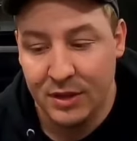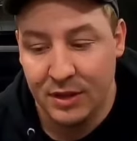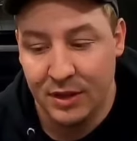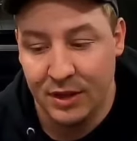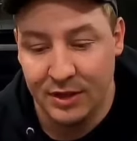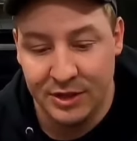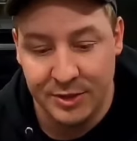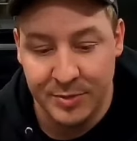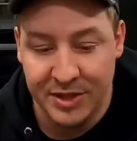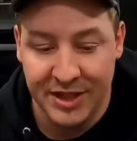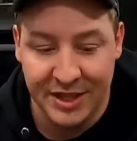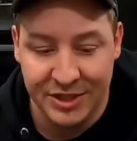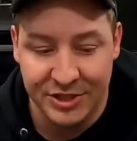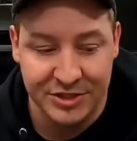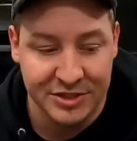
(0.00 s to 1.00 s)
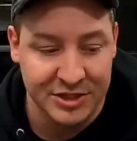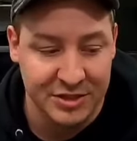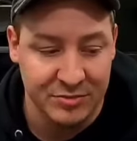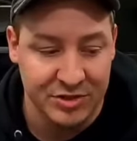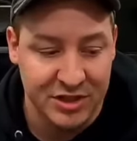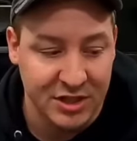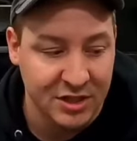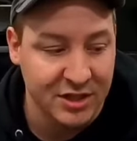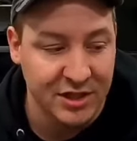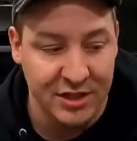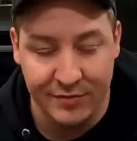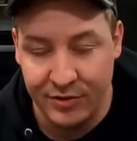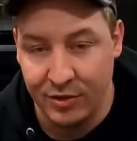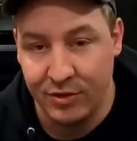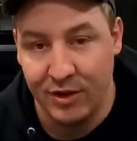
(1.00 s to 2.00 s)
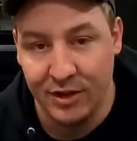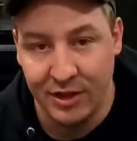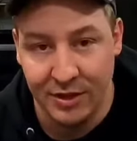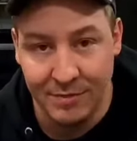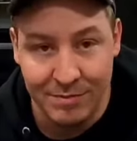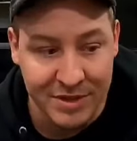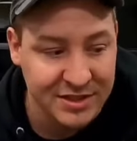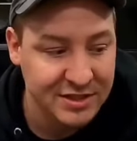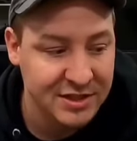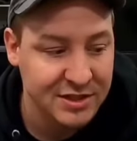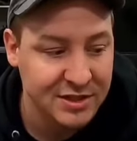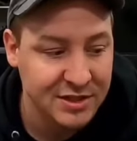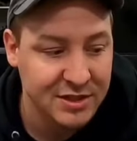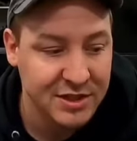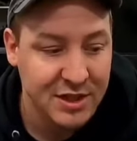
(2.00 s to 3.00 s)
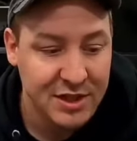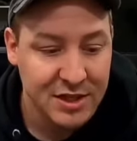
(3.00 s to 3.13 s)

To me, that just seems silly. If you're running a business,